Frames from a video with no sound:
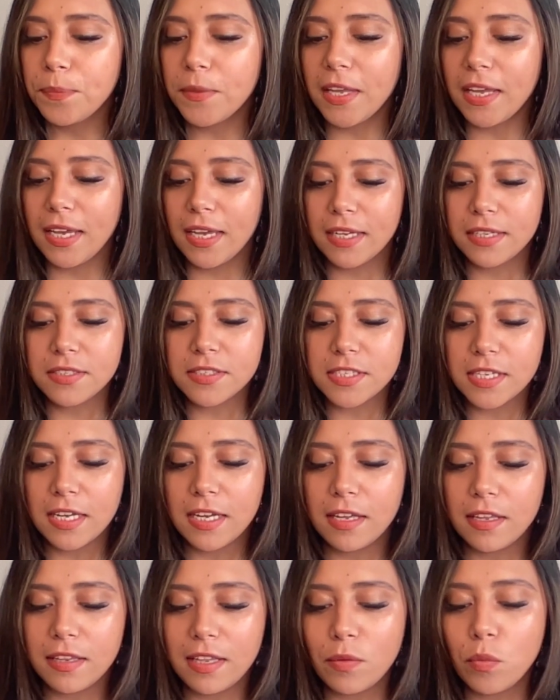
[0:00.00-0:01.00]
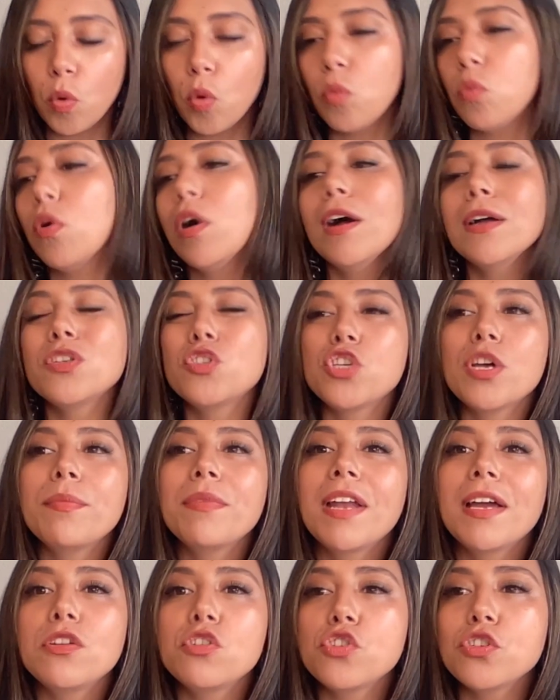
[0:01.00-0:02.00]
And they will want
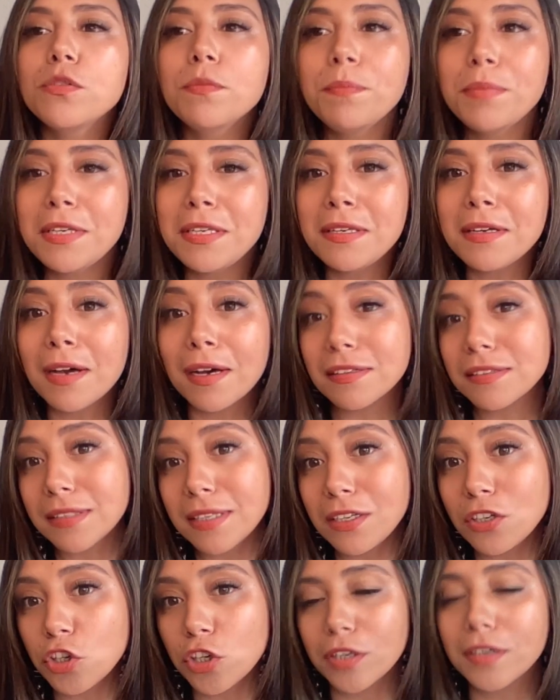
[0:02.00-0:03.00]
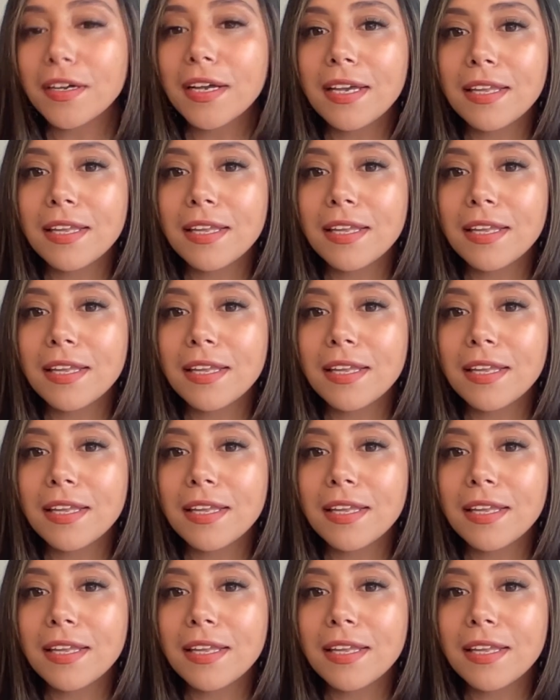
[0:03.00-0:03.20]
Gemini to be a leader.